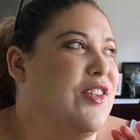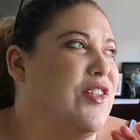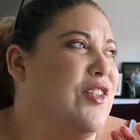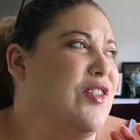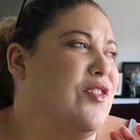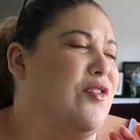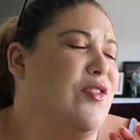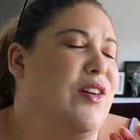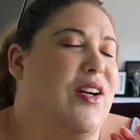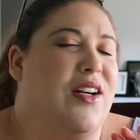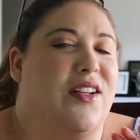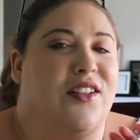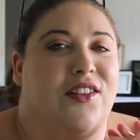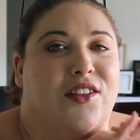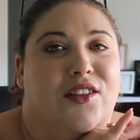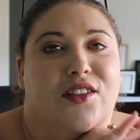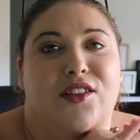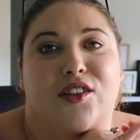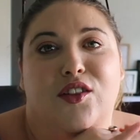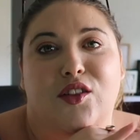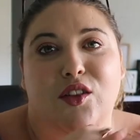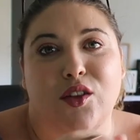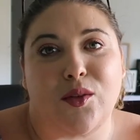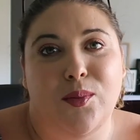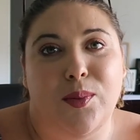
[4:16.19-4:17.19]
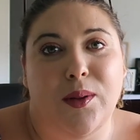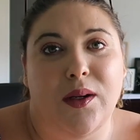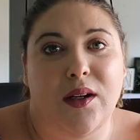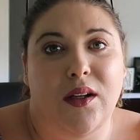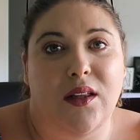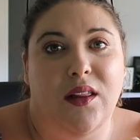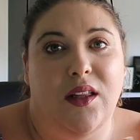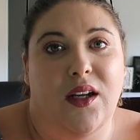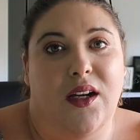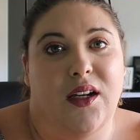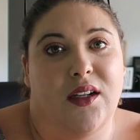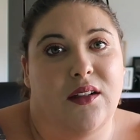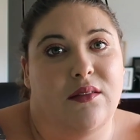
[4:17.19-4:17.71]
this round just super
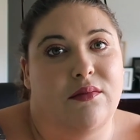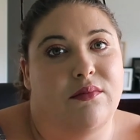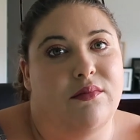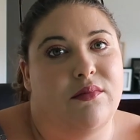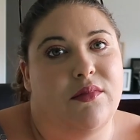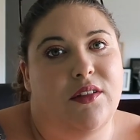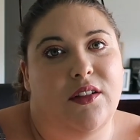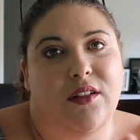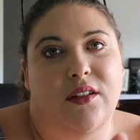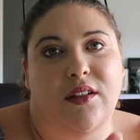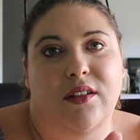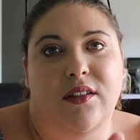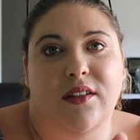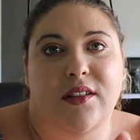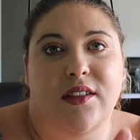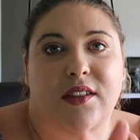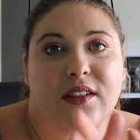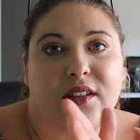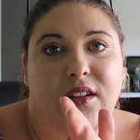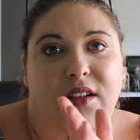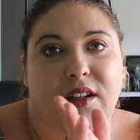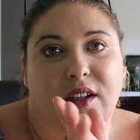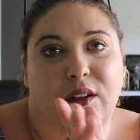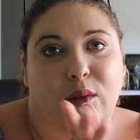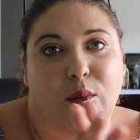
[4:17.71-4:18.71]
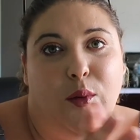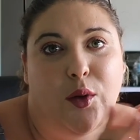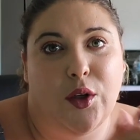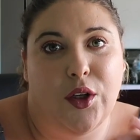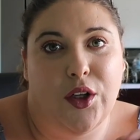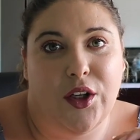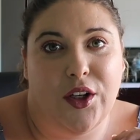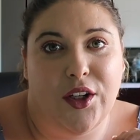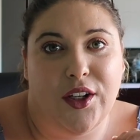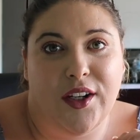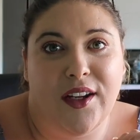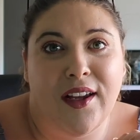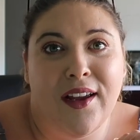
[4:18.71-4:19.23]
like, ugh, it's not gonna
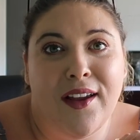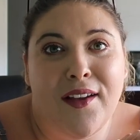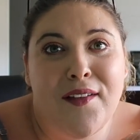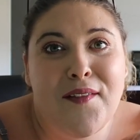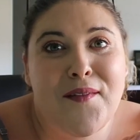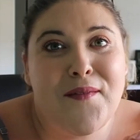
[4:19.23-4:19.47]
work.